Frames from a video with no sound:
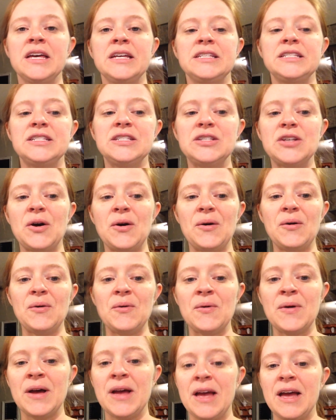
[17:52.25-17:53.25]

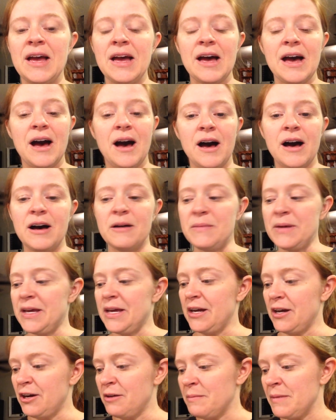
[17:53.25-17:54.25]
So
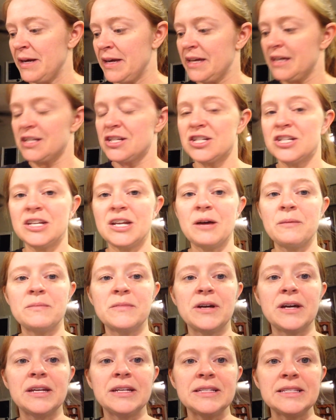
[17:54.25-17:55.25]
here in my kitchen, I'm
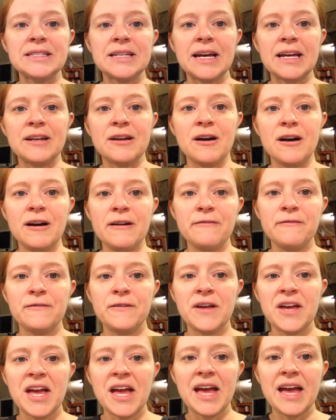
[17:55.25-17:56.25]
going to sign off
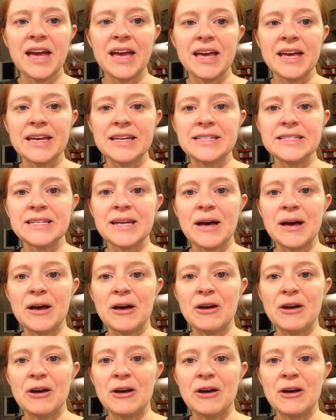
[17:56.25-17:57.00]
and